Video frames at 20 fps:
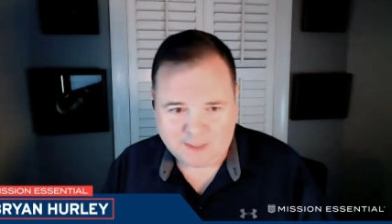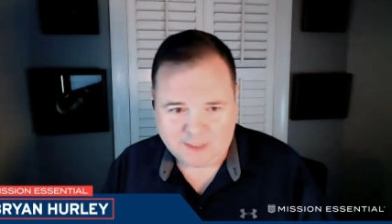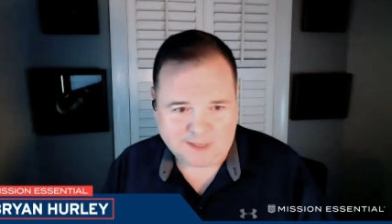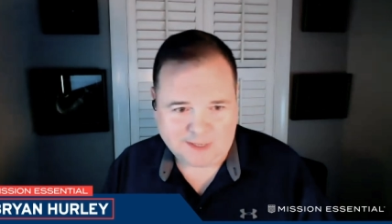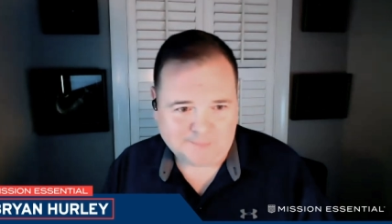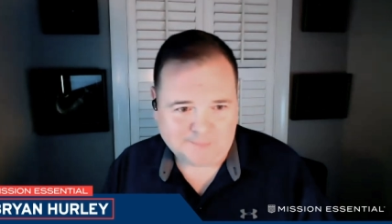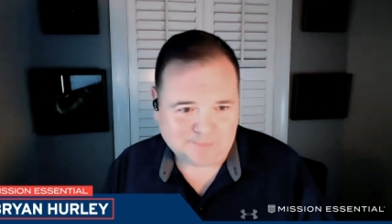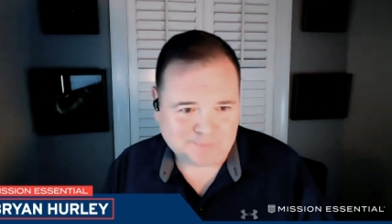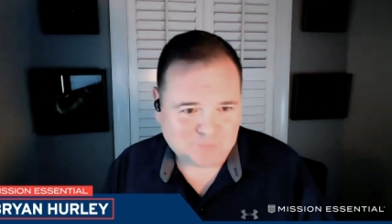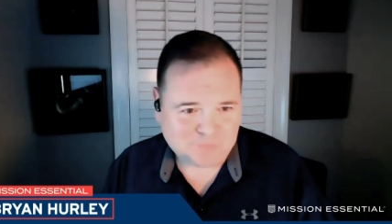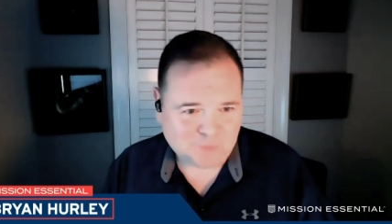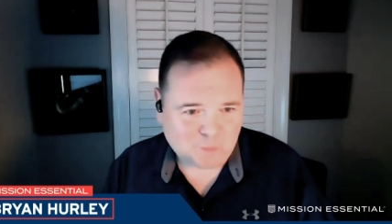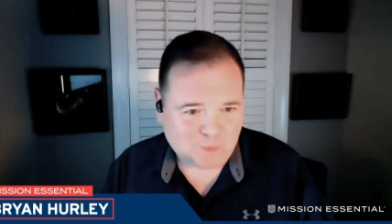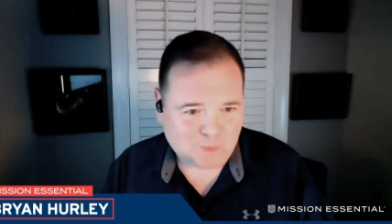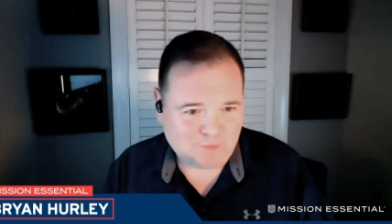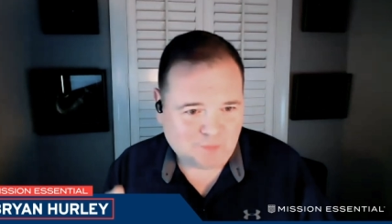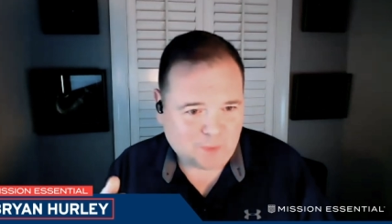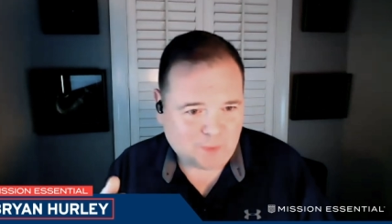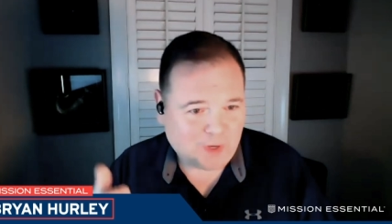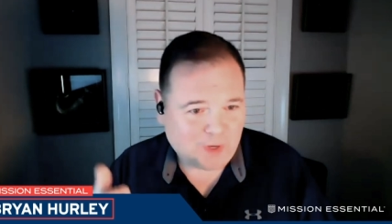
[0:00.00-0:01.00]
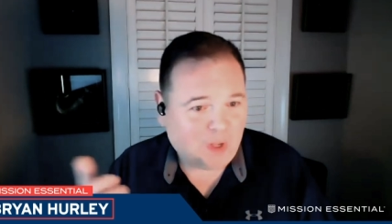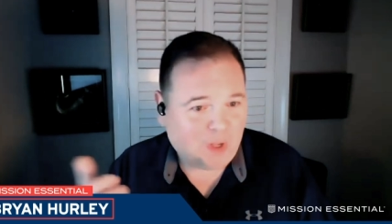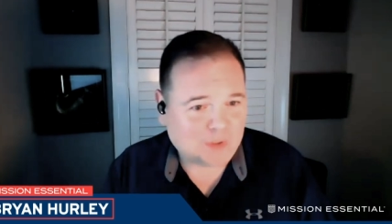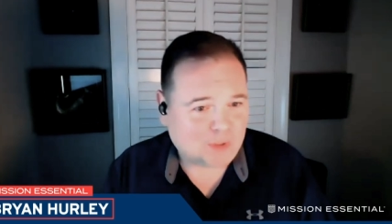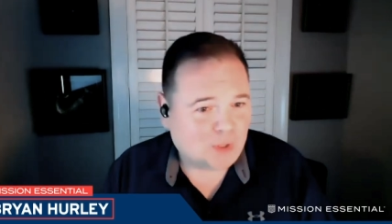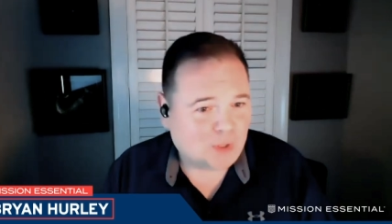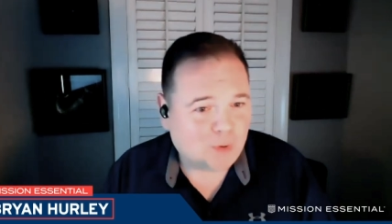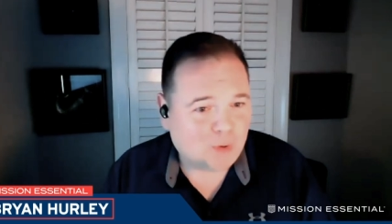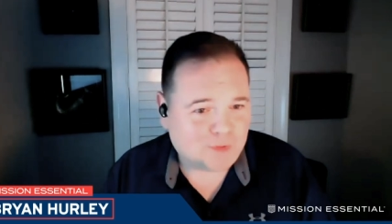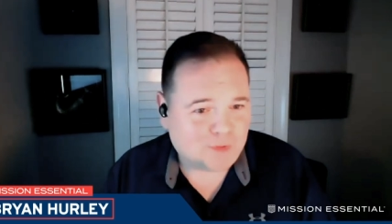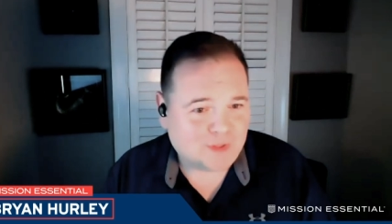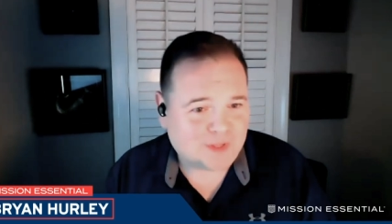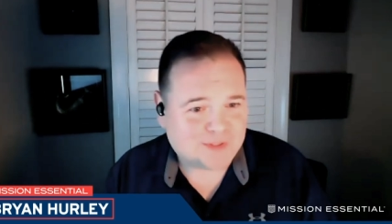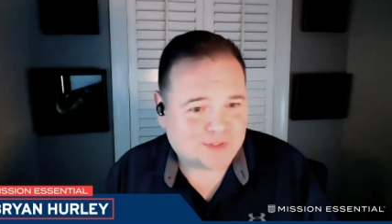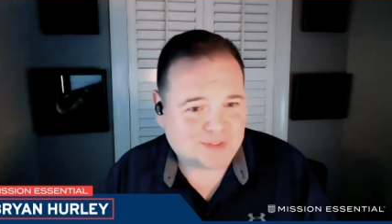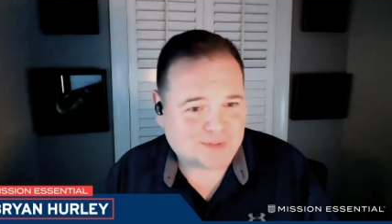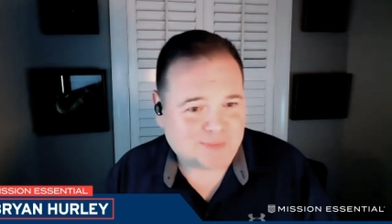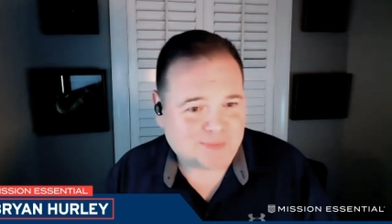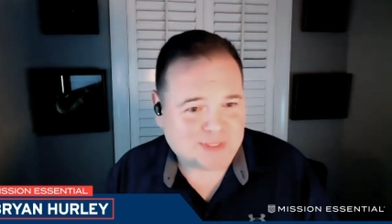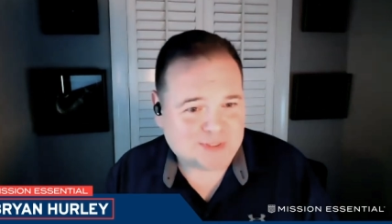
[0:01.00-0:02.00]
um, we we all know
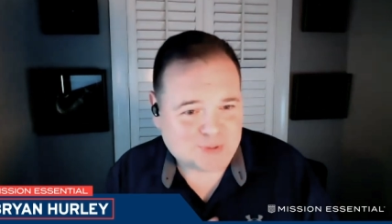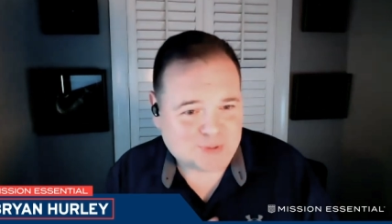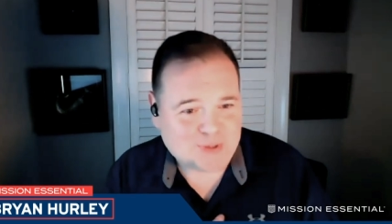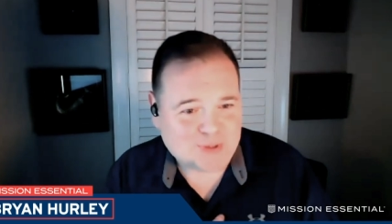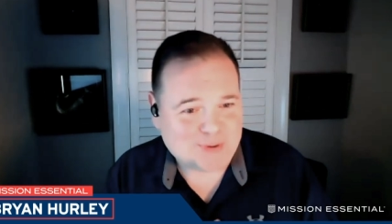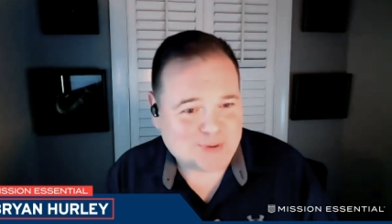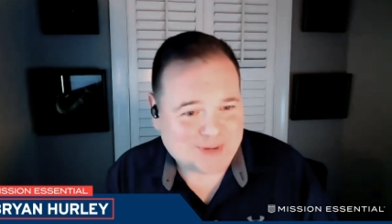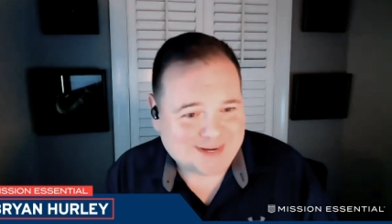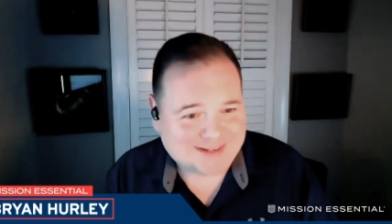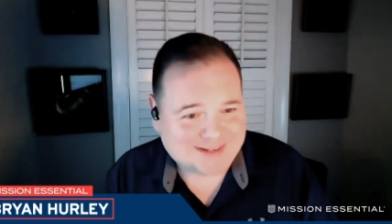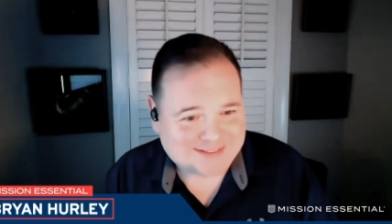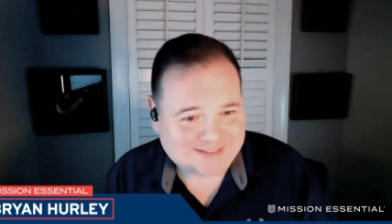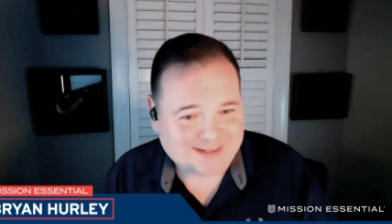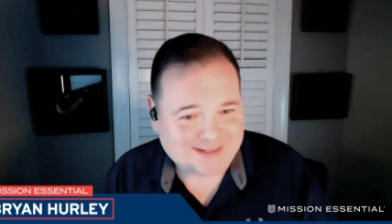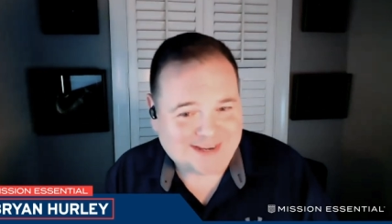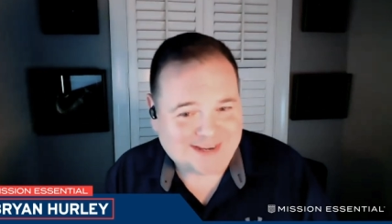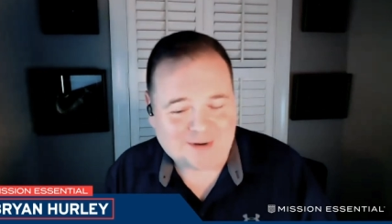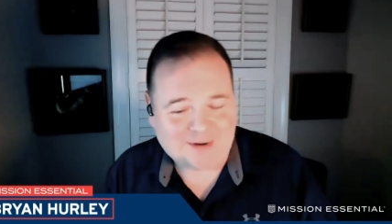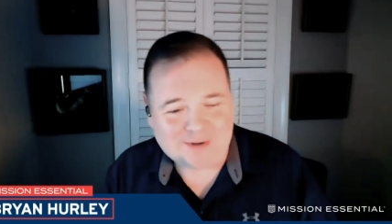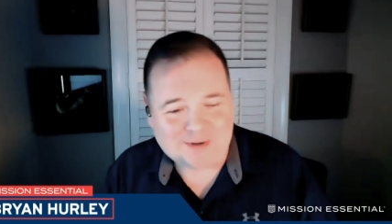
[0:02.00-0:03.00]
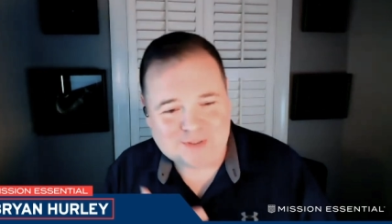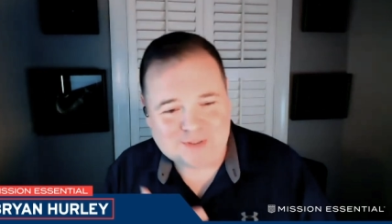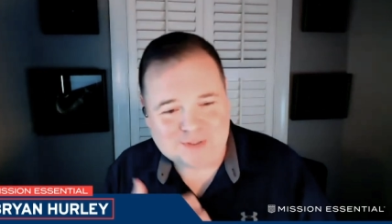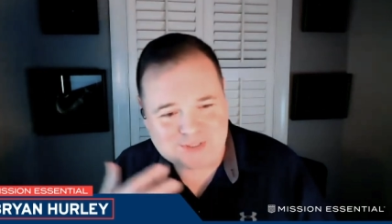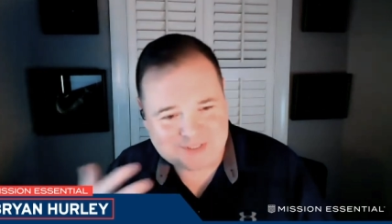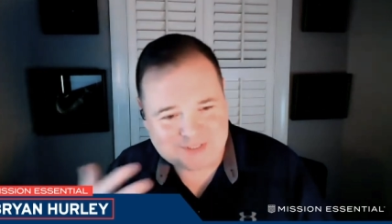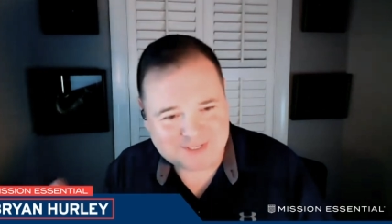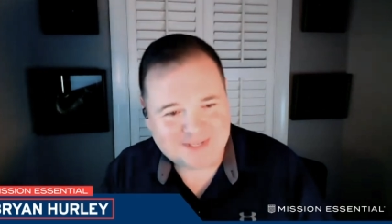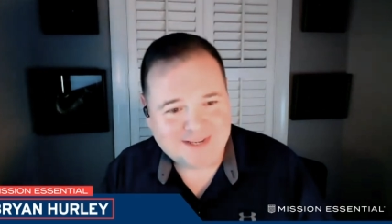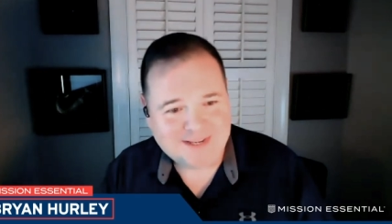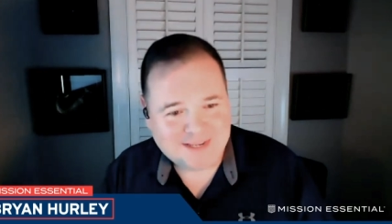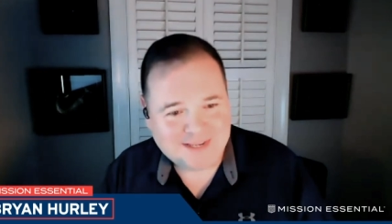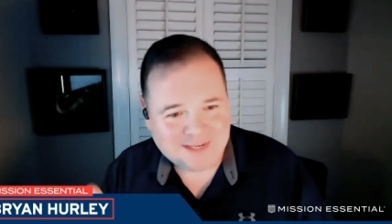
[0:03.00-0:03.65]
this to be true inside. It's just